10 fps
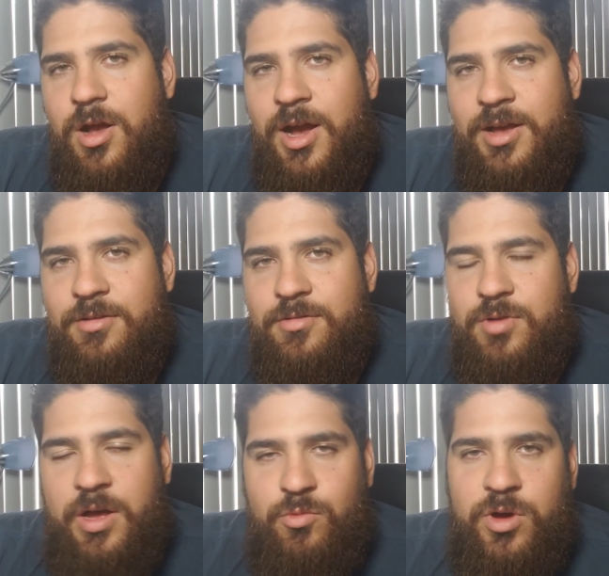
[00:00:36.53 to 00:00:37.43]

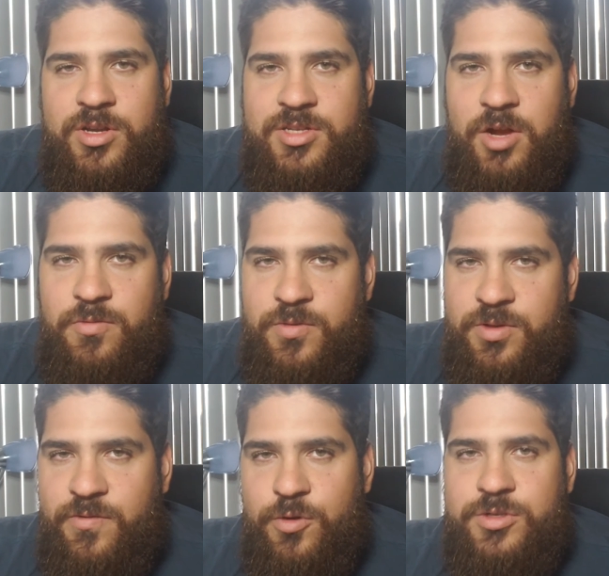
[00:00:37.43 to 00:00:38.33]
I want to start with
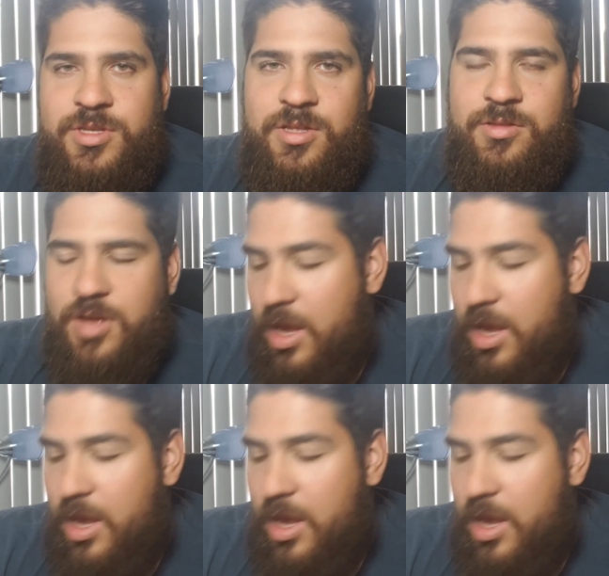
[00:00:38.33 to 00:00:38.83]
the first thing.